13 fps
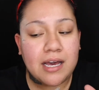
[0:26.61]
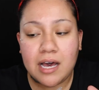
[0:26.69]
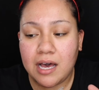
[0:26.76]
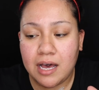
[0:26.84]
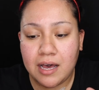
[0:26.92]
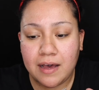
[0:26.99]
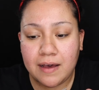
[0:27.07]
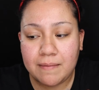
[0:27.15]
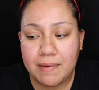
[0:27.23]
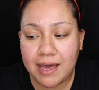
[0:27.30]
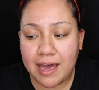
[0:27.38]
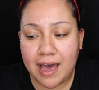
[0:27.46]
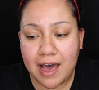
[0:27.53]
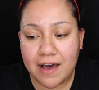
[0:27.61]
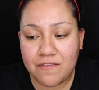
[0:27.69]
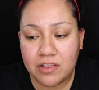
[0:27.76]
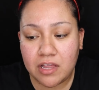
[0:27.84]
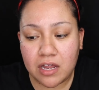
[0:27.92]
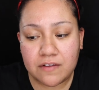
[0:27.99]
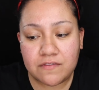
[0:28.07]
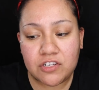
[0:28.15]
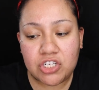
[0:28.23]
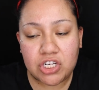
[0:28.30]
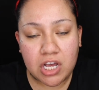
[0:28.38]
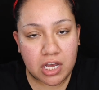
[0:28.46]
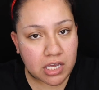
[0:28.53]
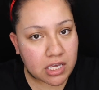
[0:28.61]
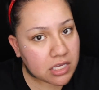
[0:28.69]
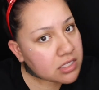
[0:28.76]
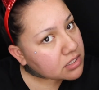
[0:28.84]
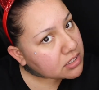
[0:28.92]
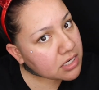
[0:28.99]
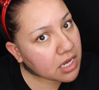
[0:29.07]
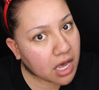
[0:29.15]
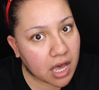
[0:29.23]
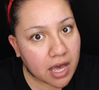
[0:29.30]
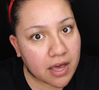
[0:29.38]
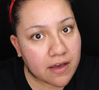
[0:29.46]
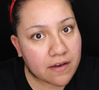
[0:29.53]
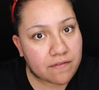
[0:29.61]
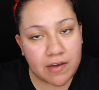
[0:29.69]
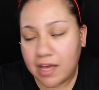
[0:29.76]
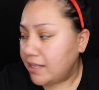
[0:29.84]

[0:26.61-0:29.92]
I have a lot of Chucky stuff.